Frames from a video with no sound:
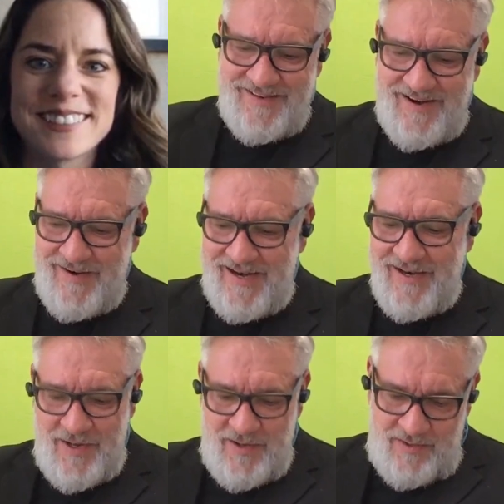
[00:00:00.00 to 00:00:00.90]
All right.
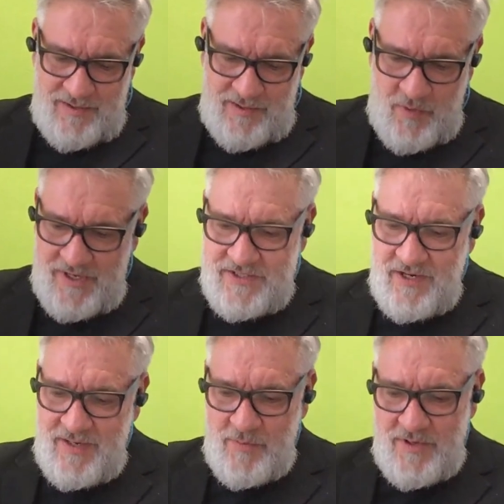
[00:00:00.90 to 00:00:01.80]
Good morning,
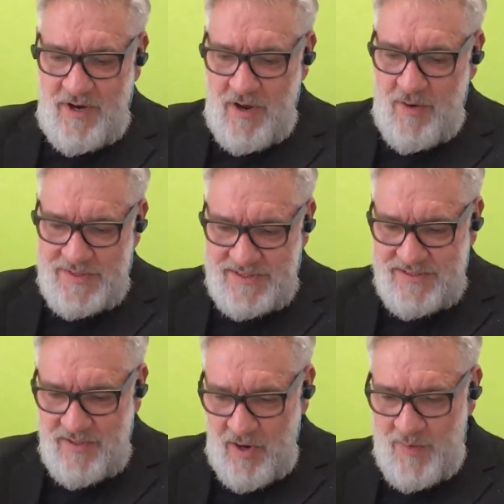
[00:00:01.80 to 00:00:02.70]
Charlotte Moore.
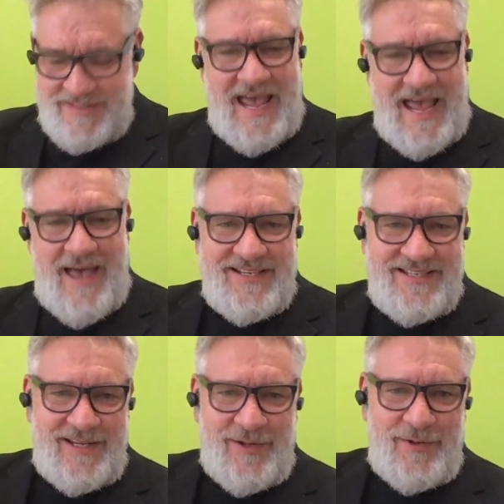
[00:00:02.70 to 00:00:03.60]
Always happy to
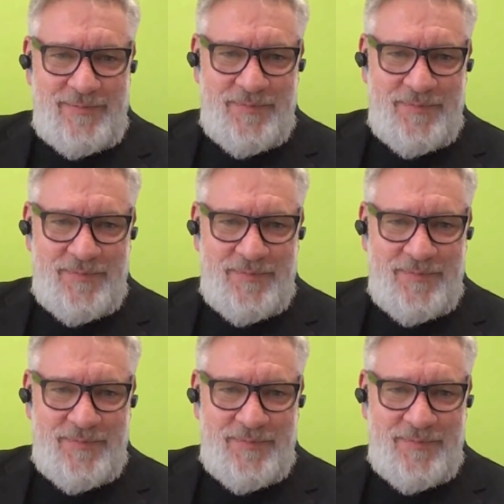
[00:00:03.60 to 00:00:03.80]
see you.